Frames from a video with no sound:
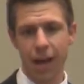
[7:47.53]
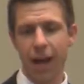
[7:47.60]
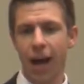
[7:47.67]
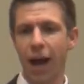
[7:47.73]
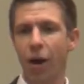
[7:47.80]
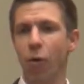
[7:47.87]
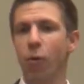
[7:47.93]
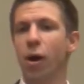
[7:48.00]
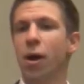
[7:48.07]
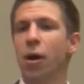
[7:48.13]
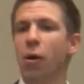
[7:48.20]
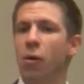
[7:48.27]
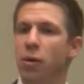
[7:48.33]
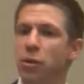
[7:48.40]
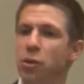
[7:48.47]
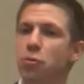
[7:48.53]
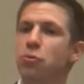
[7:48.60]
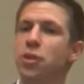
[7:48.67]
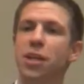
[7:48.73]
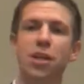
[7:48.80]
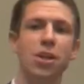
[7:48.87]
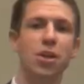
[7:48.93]
How you
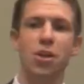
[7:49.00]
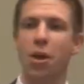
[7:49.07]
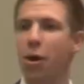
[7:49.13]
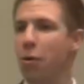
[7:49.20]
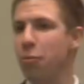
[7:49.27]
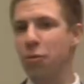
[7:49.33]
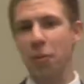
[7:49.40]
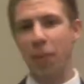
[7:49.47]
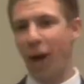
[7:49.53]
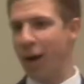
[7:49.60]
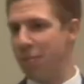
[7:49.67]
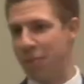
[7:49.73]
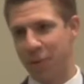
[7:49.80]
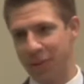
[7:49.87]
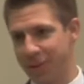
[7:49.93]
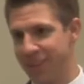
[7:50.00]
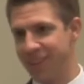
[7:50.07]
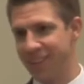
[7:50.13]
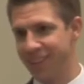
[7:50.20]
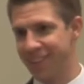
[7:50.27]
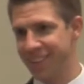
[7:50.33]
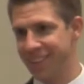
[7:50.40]
didn't know the Bible?
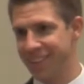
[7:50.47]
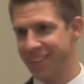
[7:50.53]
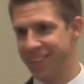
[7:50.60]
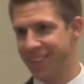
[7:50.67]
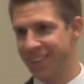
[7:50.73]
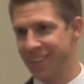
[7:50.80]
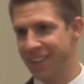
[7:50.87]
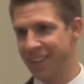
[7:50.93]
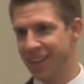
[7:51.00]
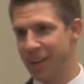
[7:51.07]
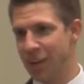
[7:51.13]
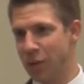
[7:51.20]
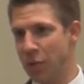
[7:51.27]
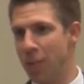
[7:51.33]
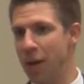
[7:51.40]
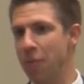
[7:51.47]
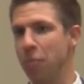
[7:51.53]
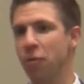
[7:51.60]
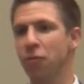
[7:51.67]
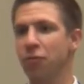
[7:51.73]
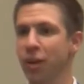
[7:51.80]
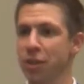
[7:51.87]
You may have
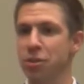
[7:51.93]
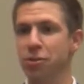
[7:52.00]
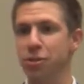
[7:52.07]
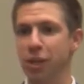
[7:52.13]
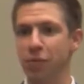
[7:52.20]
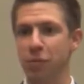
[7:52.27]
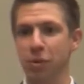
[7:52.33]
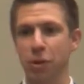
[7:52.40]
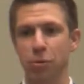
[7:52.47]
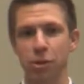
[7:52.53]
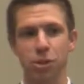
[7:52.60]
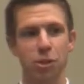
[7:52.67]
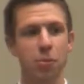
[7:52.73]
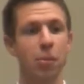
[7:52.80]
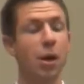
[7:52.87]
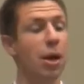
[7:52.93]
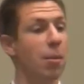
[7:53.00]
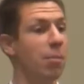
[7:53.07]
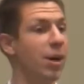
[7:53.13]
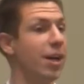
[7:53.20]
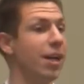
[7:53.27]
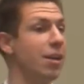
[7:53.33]
professed yourself to be a Christian,
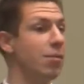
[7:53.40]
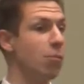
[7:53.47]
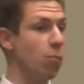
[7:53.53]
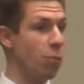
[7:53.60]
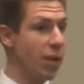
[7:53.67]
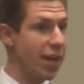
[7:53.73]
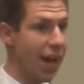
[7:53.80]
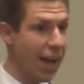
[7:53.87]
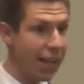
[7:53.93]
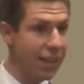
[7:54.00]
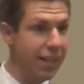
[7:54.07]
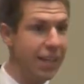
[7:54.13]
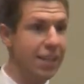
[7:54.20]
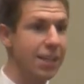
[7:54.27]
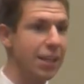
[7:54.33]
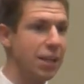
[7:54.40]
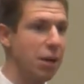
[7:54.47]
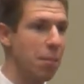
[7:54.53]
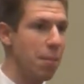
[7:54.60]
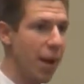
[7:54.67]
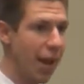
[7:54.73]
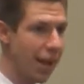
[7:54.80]
but in reality, in the
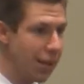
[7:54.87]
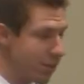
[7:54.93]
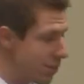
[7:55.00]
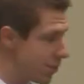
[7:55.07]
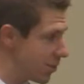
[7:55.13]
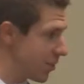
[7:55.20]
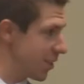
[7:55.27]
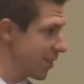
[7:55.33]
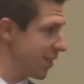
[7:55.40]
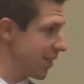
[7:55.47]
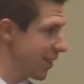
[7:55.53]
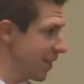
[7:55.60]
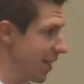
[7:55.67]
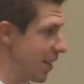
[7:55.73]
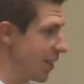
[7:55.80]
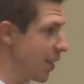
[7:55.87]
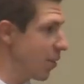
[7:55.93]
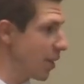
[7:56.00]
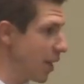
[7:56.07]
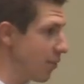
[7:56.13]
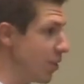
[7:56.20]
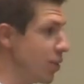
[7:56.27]
commands that
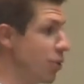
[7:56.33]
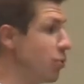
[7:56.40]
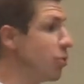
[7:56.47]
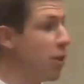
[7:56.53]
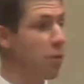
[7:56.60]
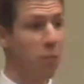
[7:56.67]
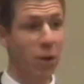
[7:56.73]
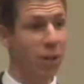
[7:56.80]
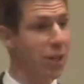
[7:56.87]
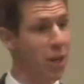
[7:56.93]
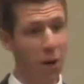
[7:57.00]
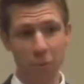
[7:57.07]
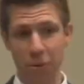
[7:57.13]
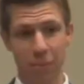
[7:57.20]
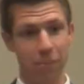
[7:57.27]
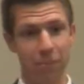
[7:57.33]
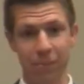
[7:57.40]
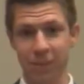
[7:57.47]
are given, you didn't really know them.